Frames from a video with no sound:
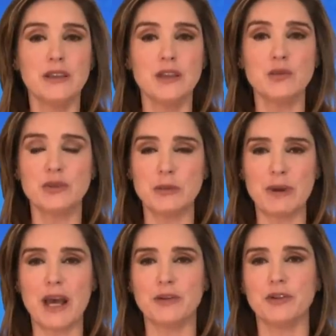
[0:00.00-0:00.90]
this was a
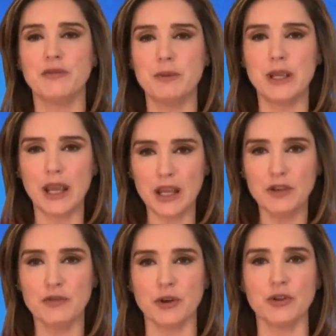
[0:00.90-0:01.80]
pattern of
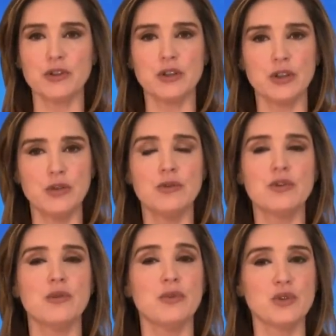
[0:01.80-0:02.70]
behavior, to
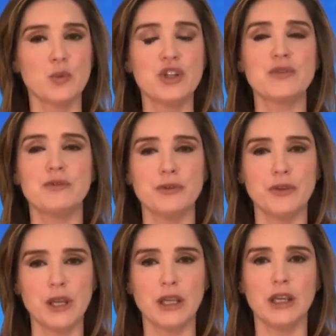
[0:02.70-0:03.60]
use almost wishful
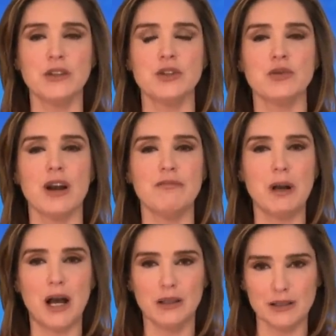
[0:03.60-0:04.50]
thinking to drive
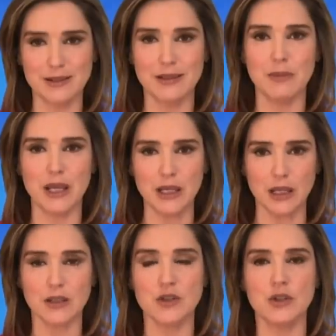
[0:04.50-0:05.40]

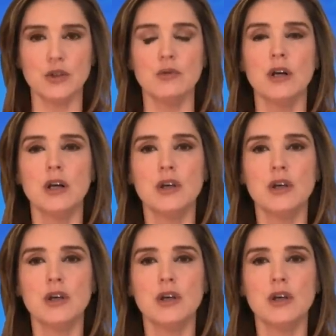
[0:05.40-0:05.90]
policymaking, to